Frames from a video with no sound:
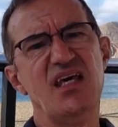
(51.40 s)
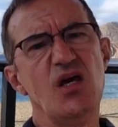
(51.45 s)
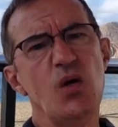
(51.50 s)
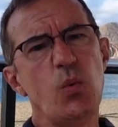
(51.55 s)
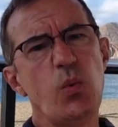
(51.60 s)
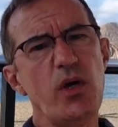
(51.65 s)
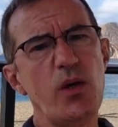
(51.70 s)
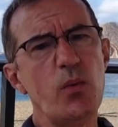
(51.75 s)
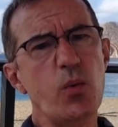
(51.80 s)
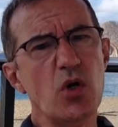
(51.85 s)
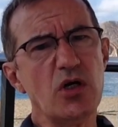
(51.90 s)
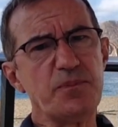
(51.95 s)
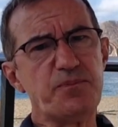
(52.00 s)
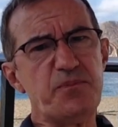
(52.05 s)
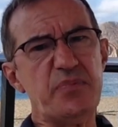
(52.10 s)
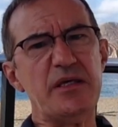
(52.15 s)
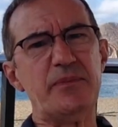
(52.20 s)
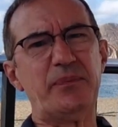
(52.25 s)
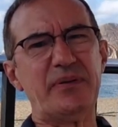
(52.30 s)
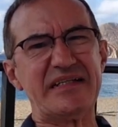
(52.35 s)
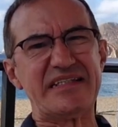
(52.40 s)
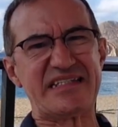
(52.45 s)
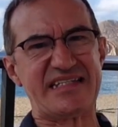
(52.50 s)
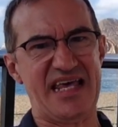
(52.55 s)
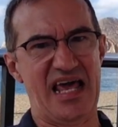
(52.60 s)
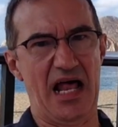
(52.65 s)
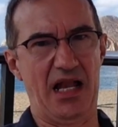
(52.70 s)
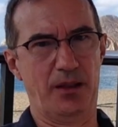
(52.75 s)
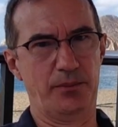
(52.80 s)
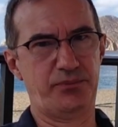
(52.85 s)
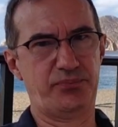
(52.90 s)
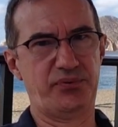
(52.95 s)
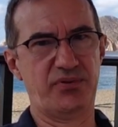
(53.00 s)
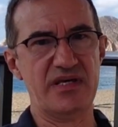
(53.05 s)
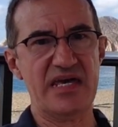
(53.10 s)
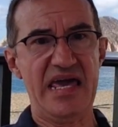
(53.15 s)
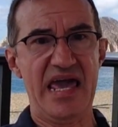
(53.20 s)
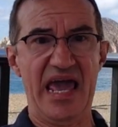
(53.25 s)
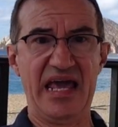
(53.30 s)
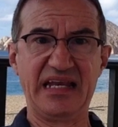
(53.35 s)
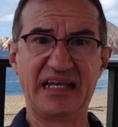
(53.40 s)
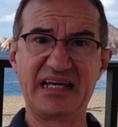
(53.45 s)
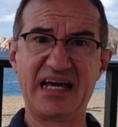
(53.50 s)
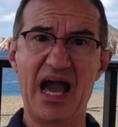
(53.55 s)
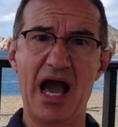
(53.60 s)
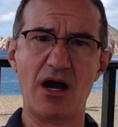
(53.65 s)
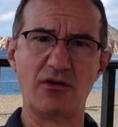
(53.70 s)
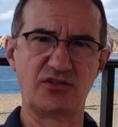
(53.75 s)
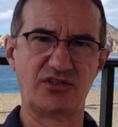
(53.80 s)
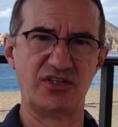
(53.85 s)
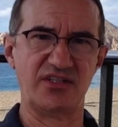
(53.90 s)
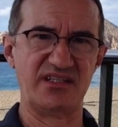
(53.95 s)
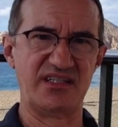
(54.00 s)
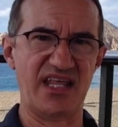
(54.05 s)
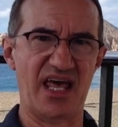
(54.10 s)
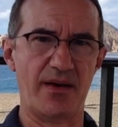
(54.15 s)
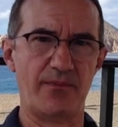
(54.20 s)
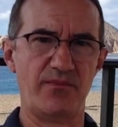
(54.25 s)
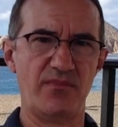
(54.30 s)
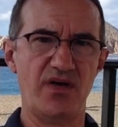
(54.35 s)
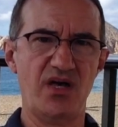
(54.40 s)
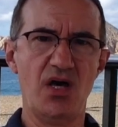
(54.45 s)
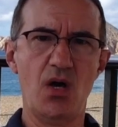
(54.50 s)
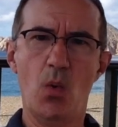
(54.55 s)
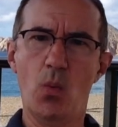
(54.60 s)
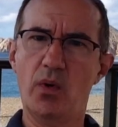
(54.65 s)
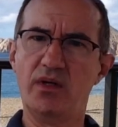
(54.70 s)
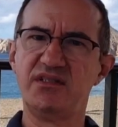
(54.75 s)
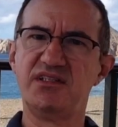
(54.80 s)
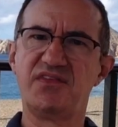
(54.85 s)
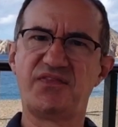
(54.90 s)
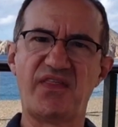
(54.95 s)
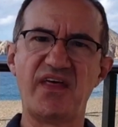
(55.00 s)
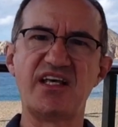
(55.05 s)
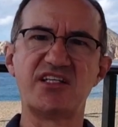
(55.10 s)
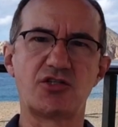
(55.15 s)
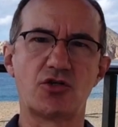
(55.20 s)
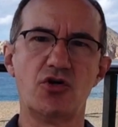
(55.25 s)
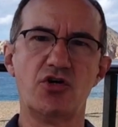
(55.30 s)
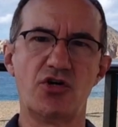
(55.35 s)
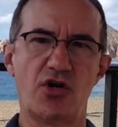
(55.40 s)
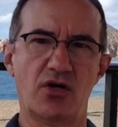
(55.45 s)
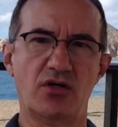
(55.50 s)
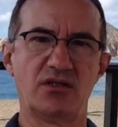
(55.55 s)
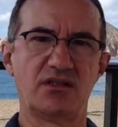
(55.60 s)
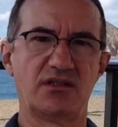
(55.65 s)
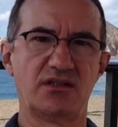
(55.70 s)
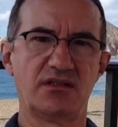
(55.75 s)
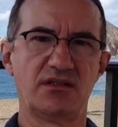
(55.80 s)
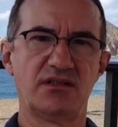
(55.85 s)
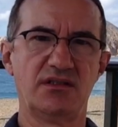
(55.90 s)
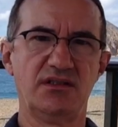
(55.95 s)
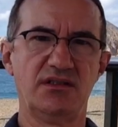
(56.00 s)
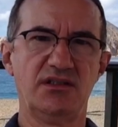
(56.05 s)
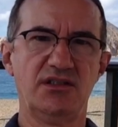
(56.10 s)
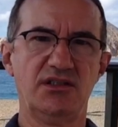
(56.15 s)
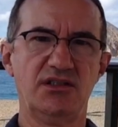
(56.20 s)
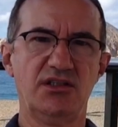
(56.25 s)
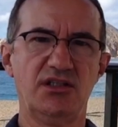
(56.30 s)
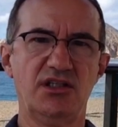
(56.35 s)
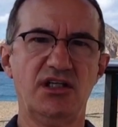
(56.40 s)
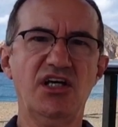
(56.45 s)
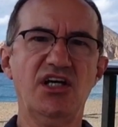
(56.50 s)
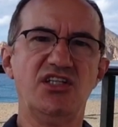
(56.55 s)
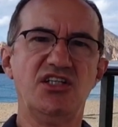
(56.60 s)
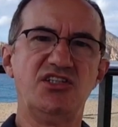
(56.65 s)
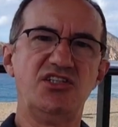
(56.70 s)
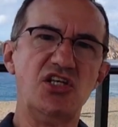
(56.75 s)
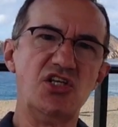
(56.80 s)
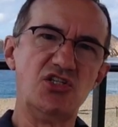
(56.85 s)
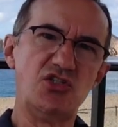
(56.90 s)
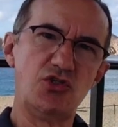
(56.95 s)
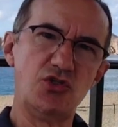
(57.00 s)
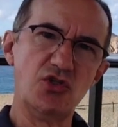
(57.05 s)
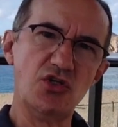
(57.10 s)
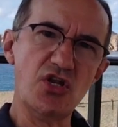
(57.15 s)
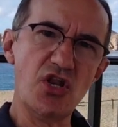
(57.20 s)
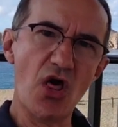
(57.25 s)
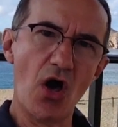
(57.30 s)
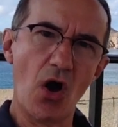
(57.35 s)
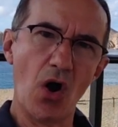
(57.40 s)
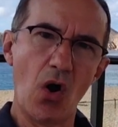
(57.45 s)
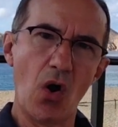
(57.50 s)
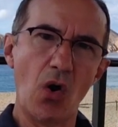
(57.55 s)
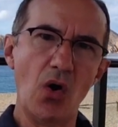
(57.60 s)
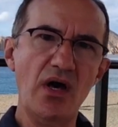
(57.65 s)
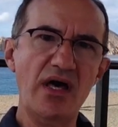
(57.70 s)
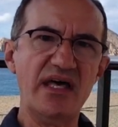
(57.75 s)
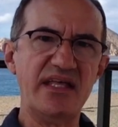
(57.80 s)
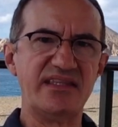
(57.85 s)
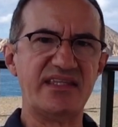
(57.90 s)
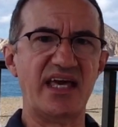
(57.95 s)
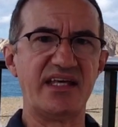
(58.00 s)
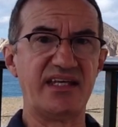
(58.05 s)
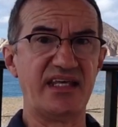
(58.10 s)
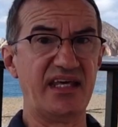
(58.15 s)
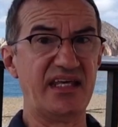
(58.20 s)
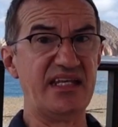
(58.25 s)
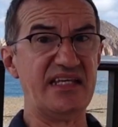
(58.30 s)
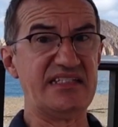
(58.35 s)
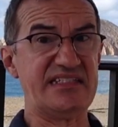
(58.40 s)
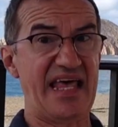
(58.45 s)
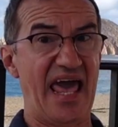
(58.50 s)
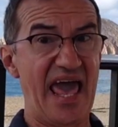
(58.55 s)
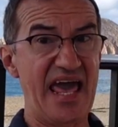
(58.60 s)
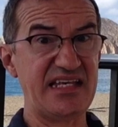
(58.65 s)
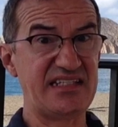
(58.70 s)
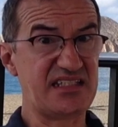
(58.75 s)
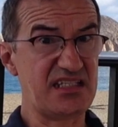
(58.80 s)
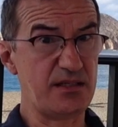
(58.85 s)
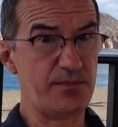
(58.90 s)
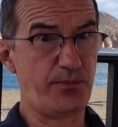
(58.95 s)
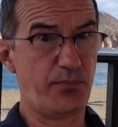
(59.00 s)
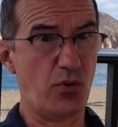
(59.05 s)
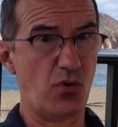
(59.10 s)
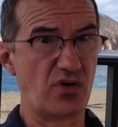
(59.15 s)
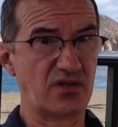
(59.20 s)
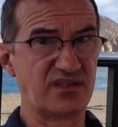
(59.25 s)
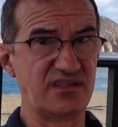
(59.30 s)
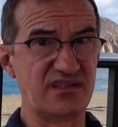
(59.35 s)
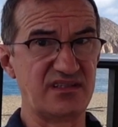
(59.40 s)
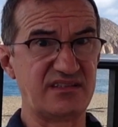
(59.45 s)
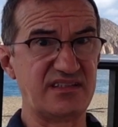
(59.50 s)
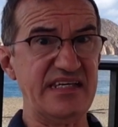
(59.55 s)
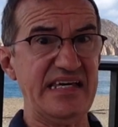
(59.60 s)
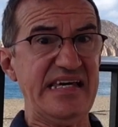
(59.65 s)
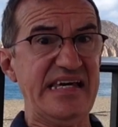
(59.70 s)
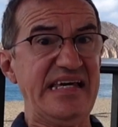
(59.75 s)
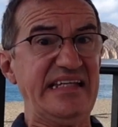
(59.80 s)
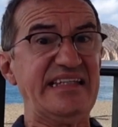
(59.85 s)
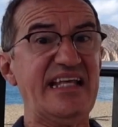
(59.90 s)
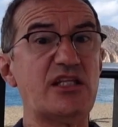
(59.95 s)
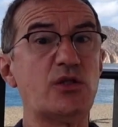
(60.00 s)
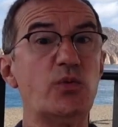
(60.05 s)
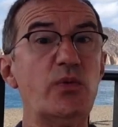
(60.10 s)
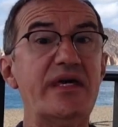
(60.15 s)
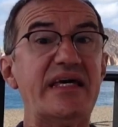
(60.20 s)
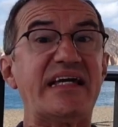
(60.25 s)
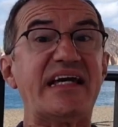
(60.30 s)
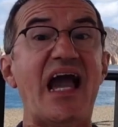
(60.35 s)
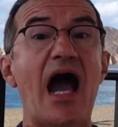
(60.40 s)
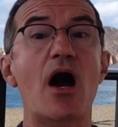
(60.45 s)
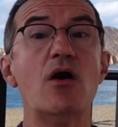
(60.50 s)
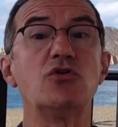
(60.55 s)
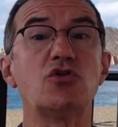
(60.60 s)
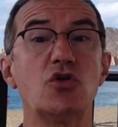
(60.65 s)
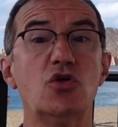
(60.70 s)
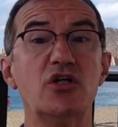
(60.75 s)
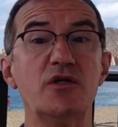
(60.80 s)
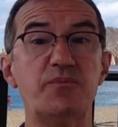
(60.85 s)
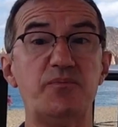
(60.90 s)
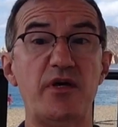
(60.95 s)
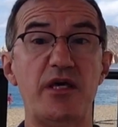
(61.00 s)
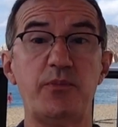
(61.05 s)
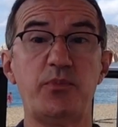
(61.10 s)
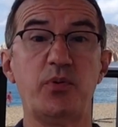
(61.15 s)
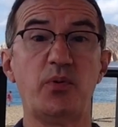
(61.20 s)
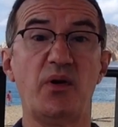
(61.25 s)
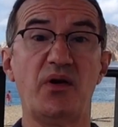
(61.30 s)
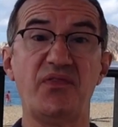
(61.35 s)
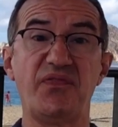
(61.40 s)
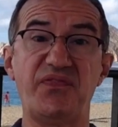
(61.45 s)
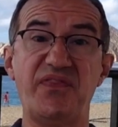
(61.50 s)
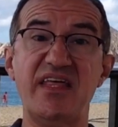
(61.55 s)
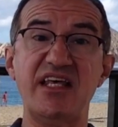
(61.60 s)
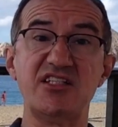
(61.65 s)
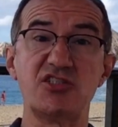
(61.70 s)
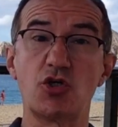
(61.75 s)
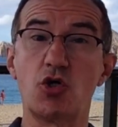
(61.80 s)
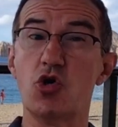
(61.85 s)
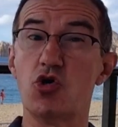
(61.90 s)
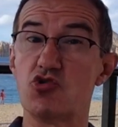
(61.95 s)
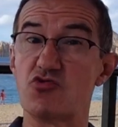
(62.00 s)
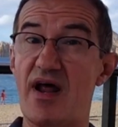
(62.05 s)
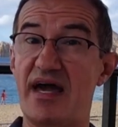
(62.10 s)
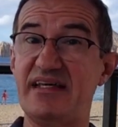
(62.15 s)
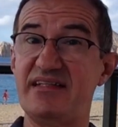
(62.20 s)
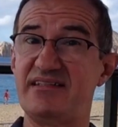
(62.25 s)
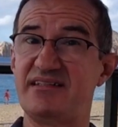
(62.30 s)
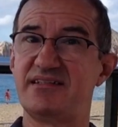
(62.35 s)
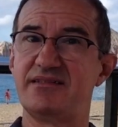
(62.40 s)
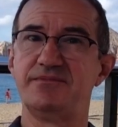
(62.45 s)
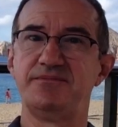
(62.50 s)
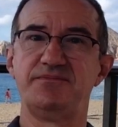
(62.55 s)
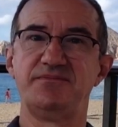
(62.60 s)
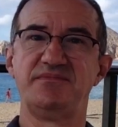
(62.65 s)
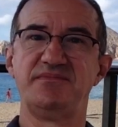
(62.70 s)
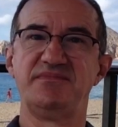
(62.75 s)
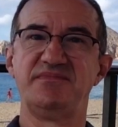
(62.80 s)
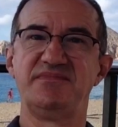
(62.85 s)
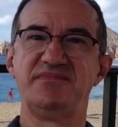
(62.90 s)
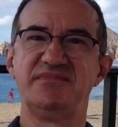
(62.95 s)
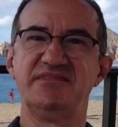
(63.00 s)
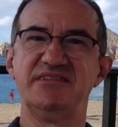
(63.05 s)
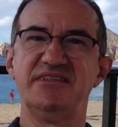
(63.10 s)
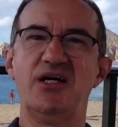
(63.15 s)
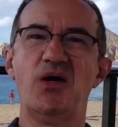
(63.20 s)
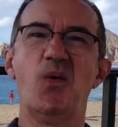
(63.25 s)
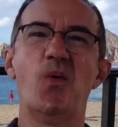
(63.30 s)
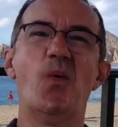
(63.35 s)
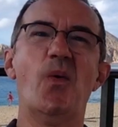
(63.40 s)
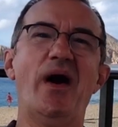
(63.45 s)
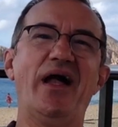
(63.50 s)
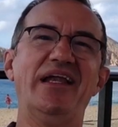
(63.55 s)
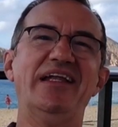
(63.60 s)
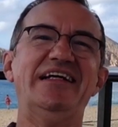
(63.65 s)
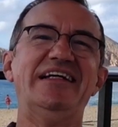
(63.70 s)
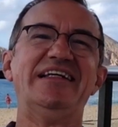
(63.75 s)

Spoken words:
We want people's help and count on them when the things go wrong. Did you know that it is as important that we count on people when things go right? Well,